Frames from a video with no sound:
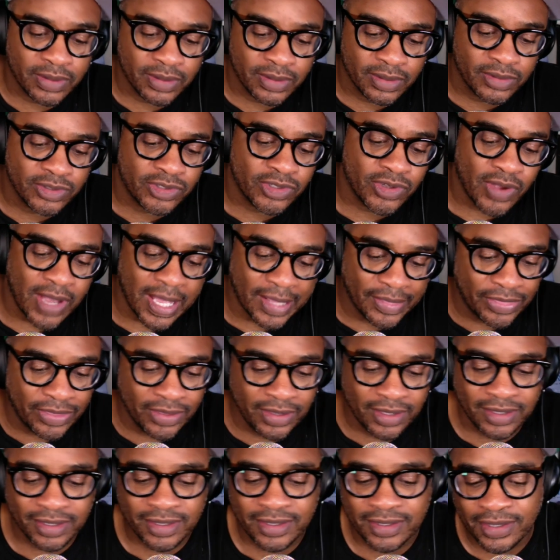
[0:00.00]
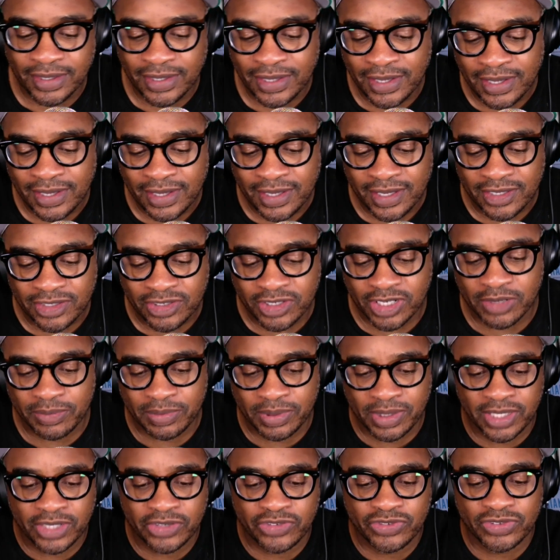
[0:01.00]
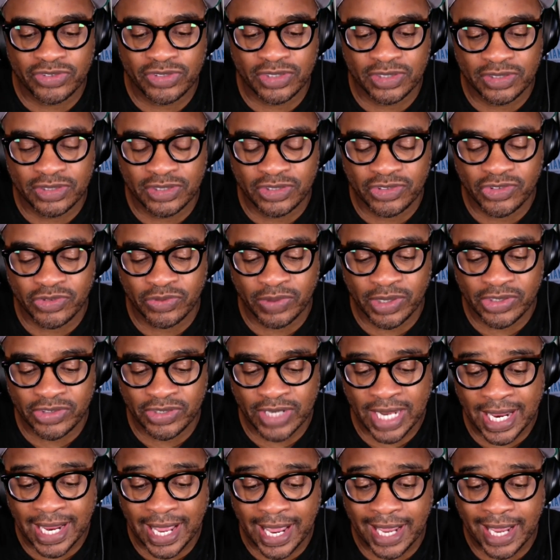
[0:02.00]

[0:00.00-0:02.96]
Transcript: So I think it's going to be an interesting situation.